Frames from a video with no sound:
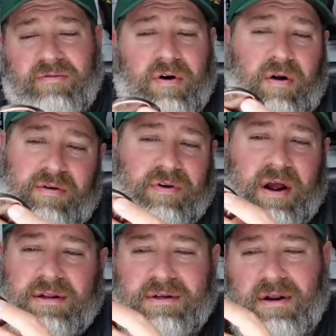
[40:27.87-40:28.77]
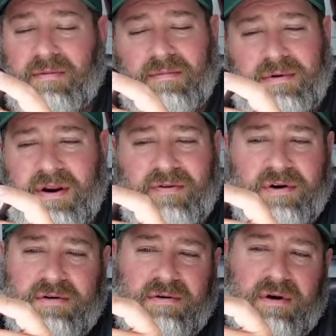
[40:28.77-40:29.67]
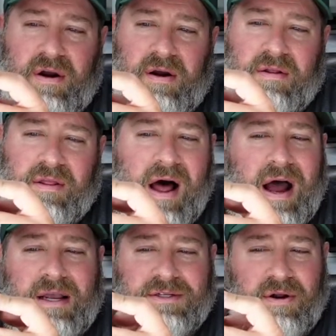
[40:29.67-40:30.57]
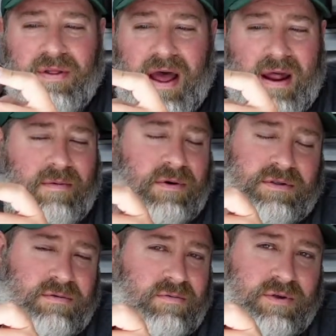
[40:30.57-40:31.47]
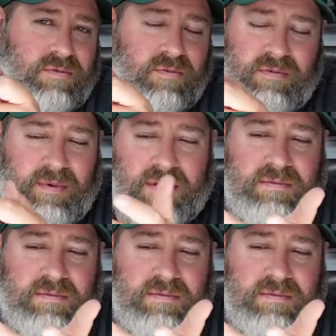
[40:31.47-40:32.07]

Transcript: all different kinds of, different lies and all that was I mean,